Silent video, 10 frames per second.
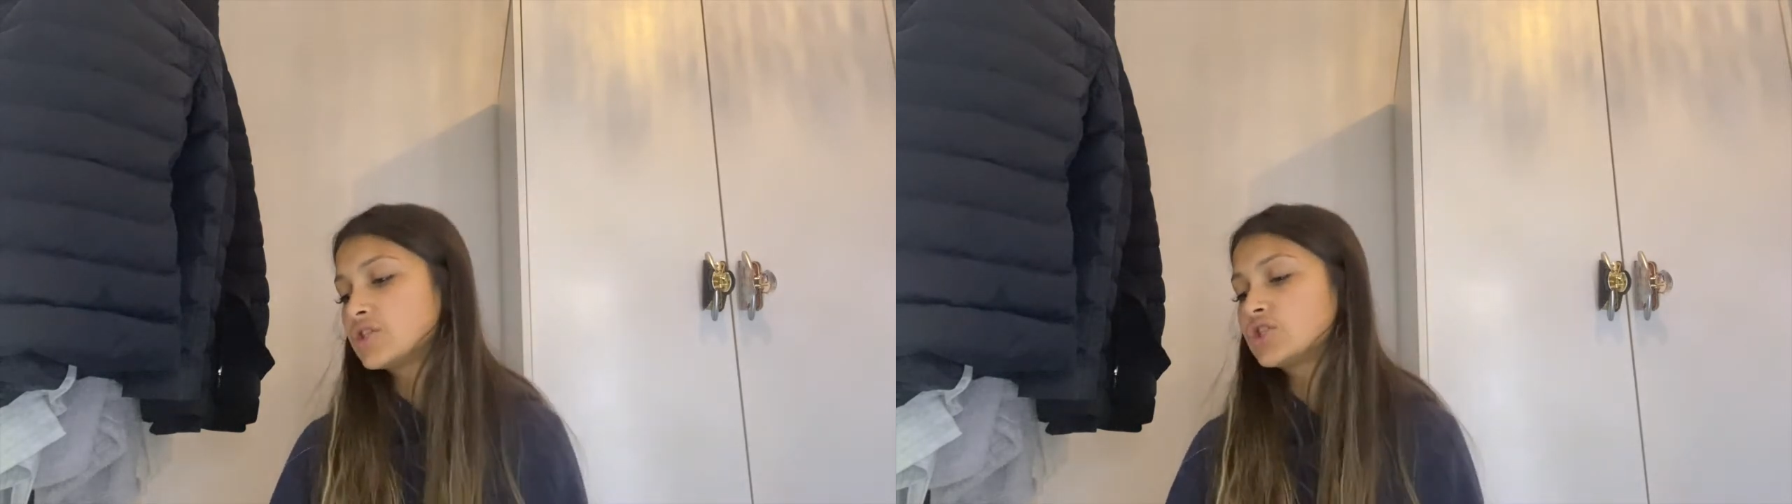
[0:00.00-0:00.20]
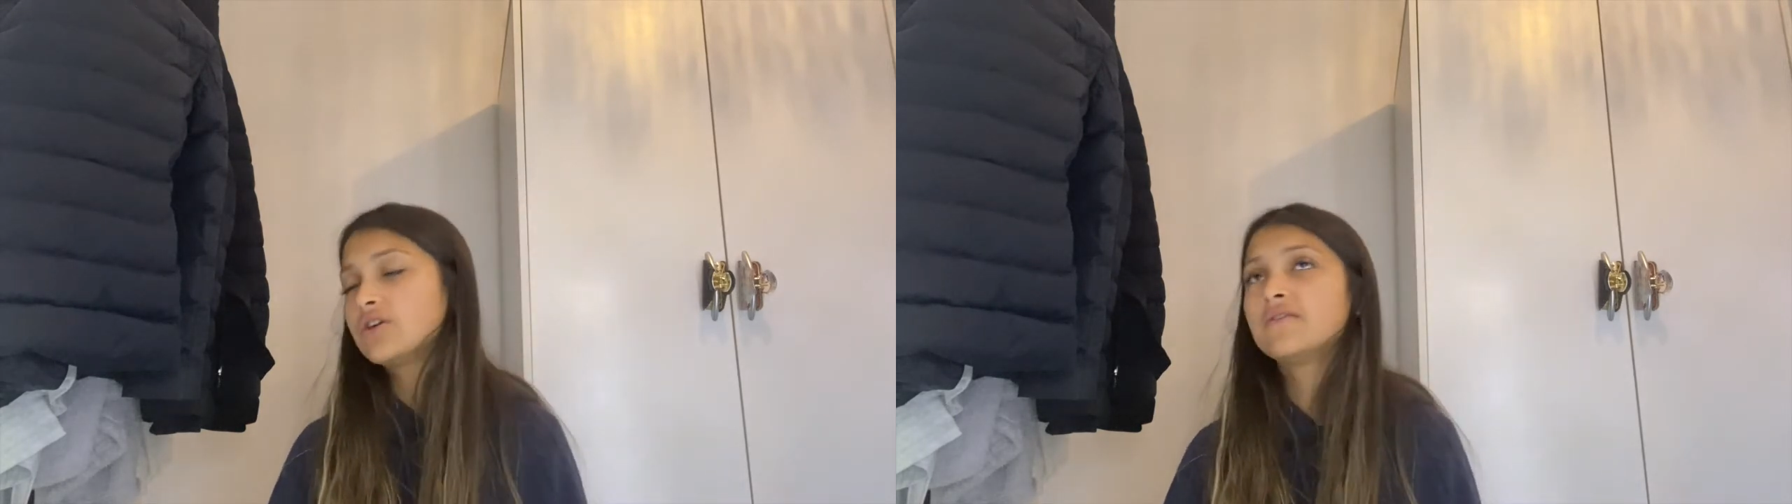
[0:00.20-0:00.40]

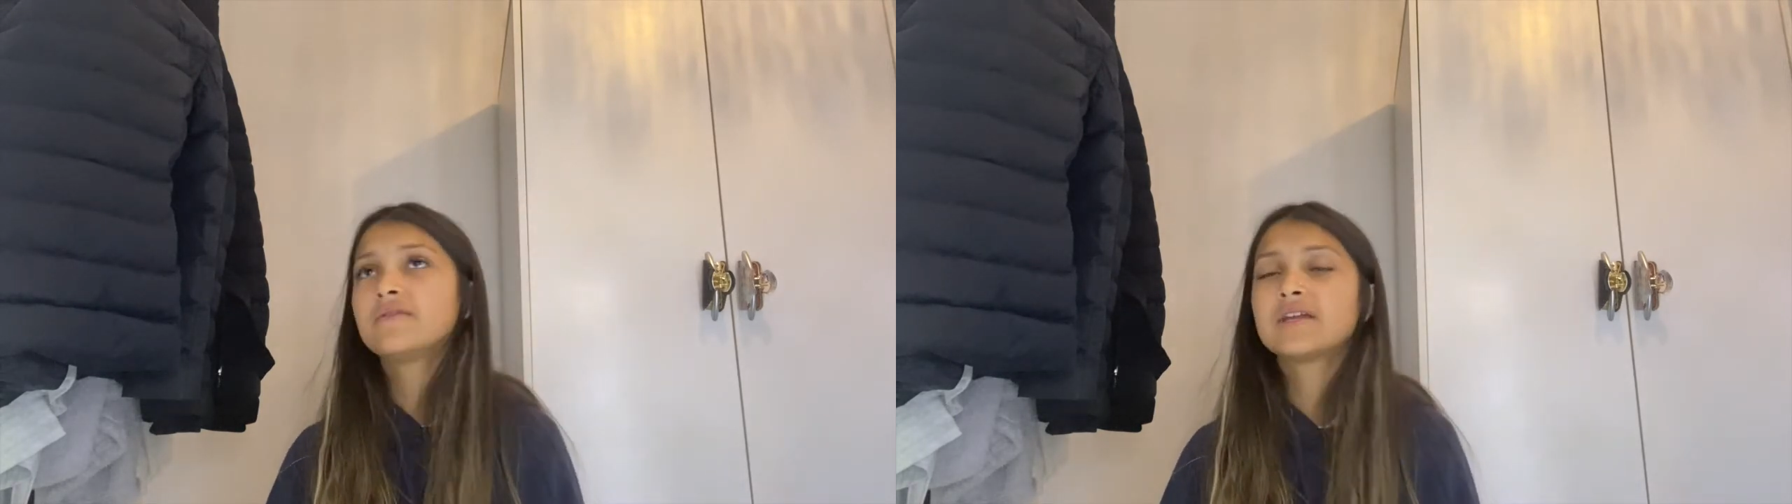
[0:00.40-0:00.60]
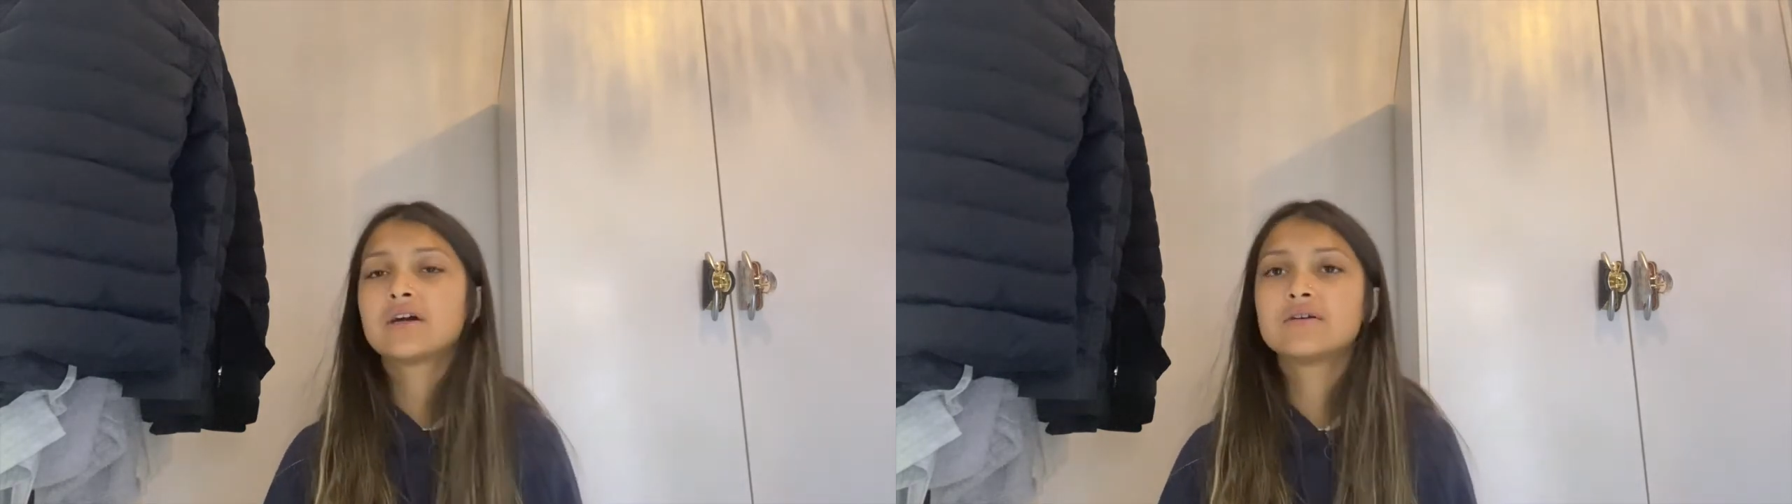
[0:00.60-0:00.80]
do
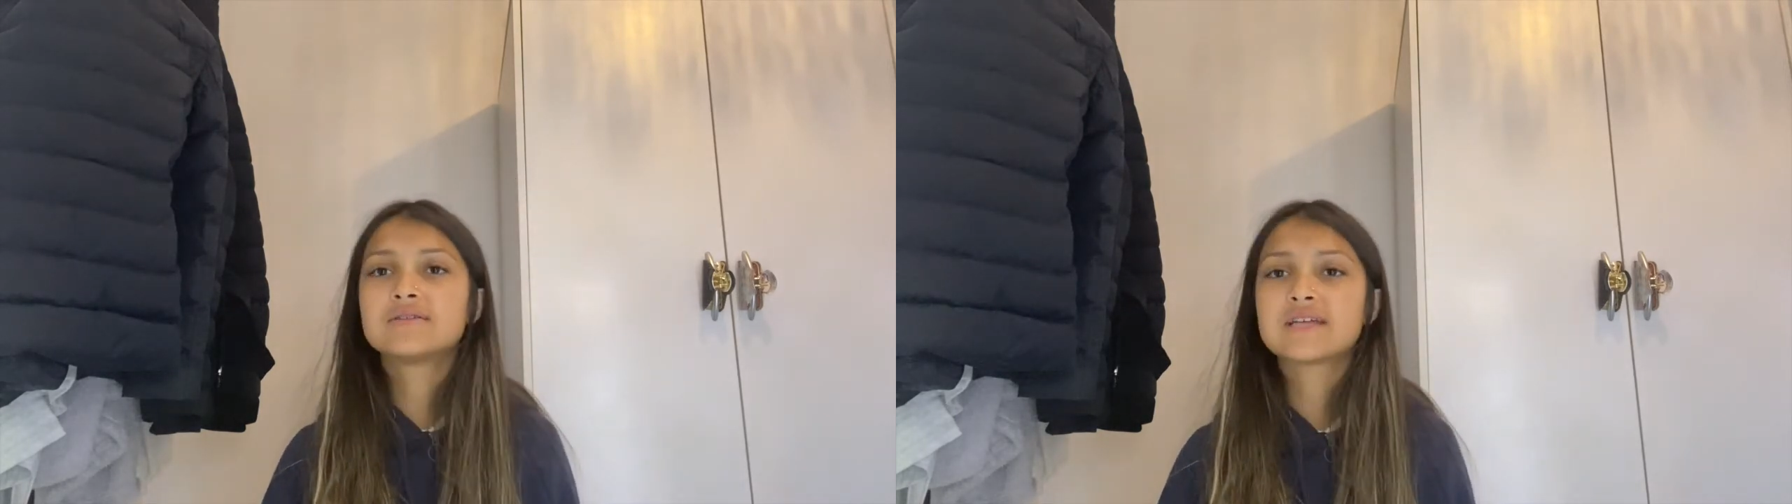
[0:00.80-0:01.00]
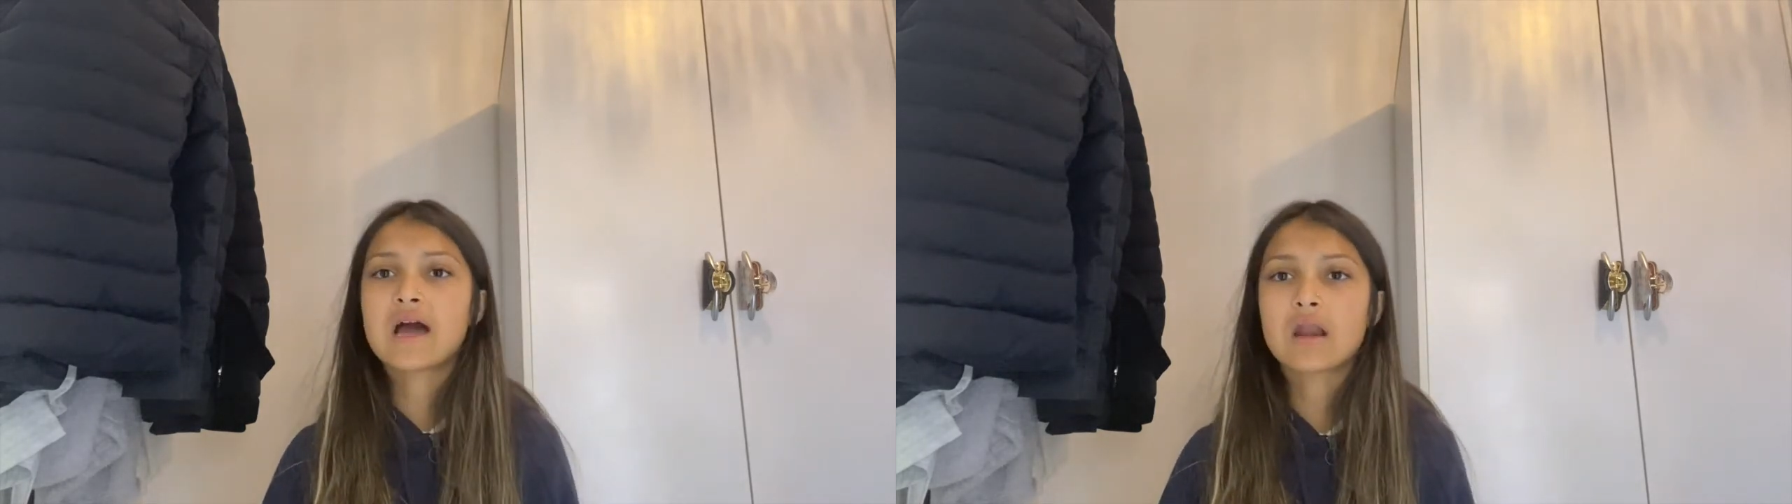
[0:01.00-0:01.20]

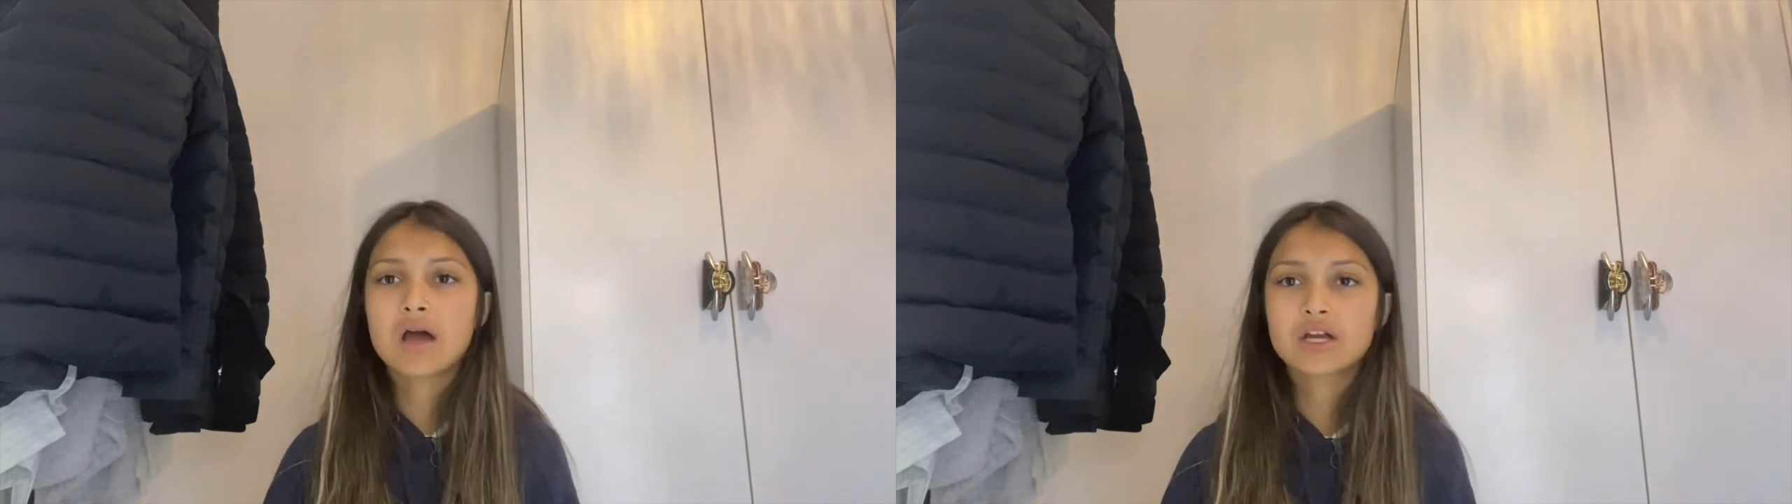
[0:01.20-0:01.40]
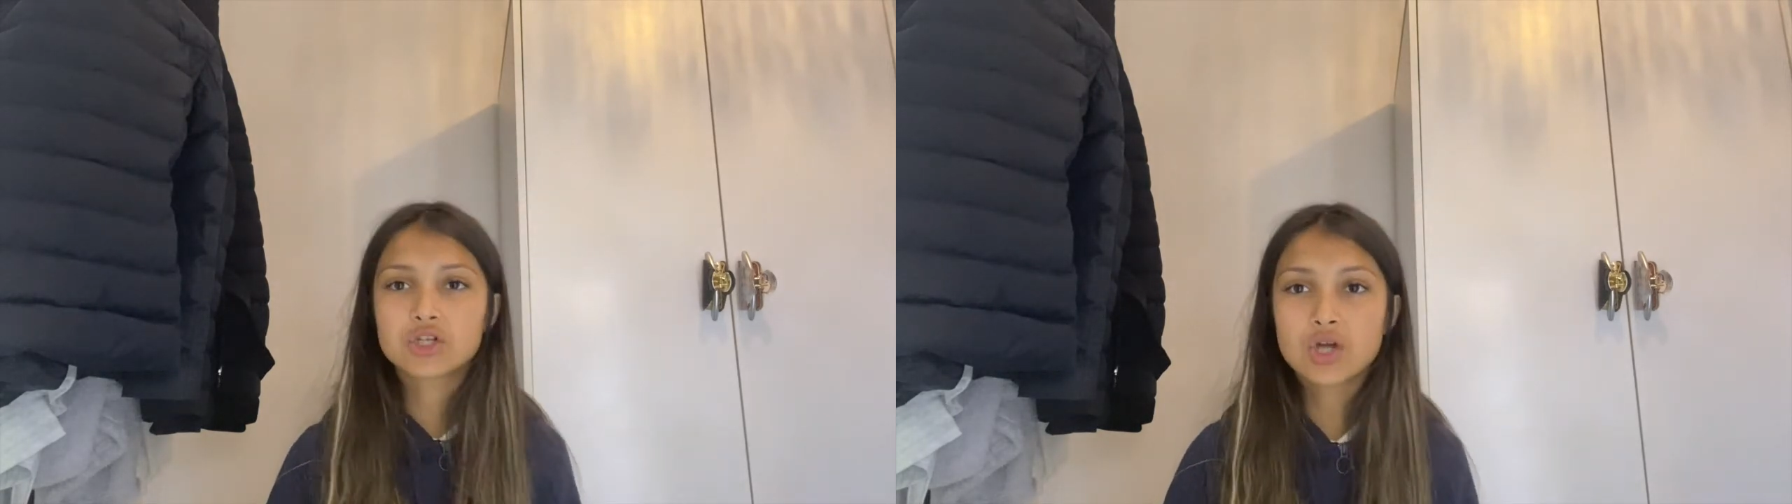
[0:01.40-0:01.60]
videos that are like